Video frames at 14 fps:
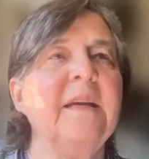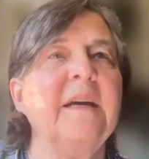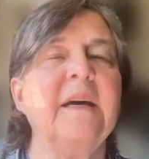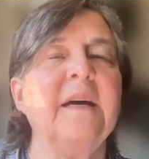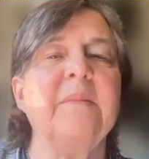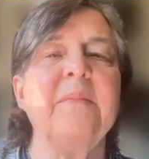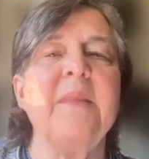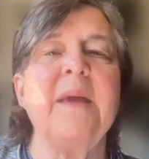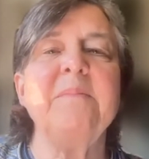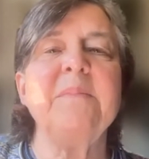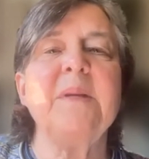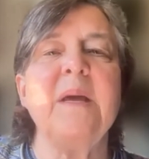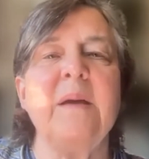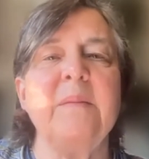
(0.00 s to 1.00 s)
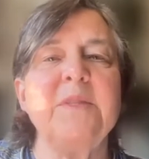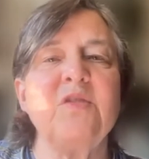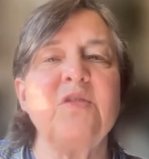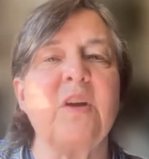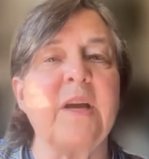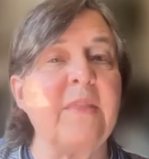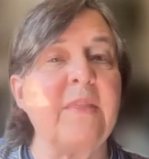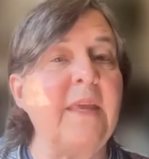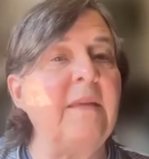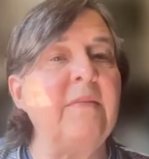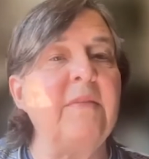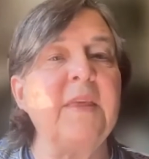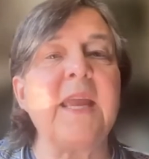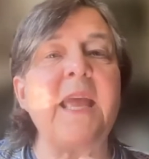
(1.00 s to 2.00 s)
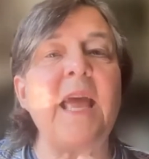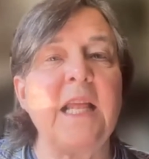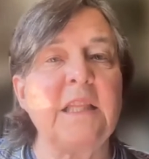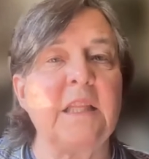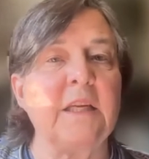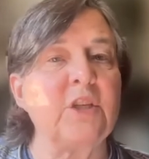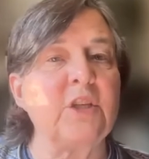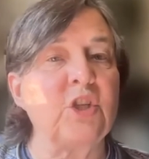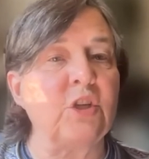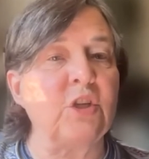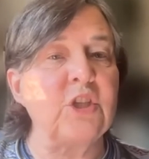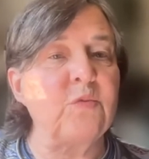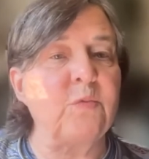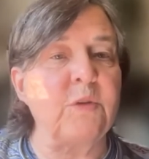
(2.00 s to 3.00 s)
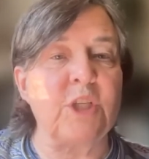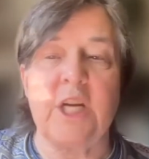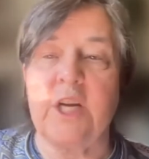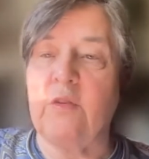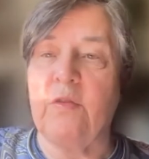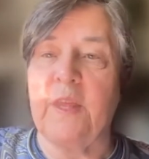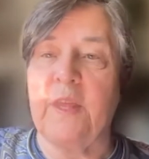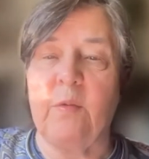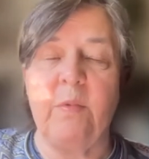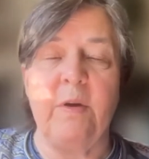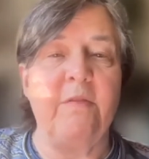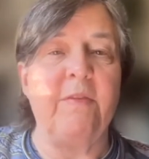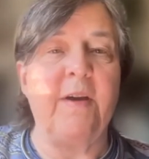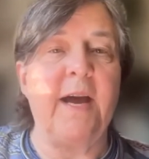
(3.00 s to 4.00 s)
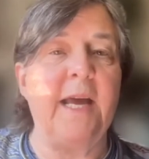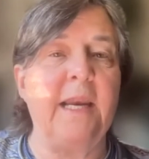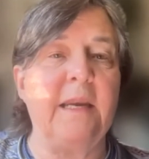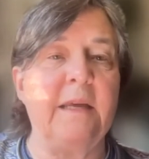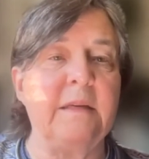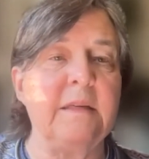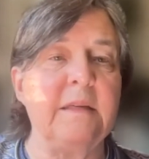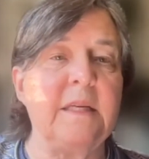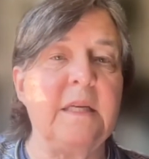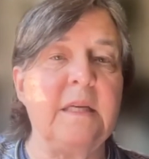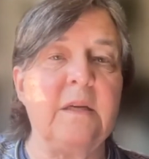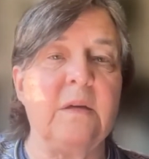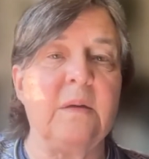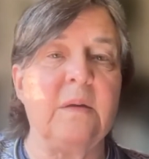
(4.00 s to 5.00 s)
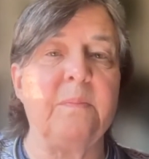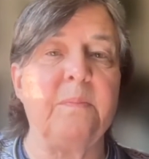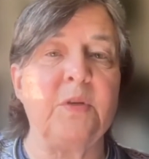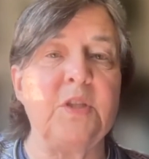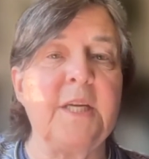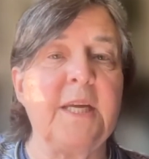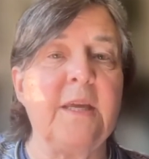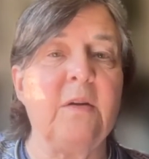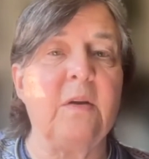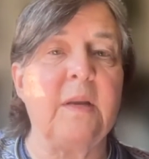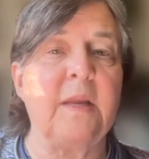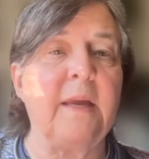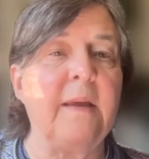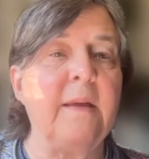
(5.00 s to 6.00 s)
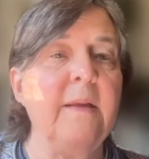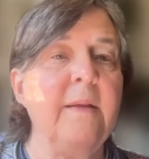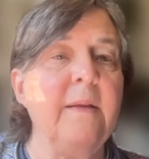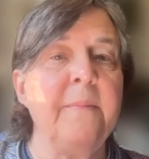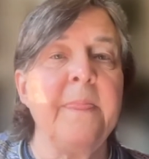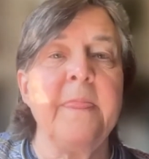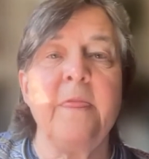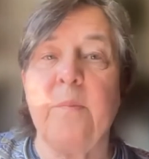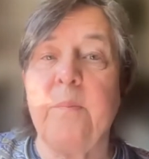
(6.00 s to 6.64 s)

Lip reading: And I'm struck the Catholic Church, which I don't think we've highlighted here, particularly the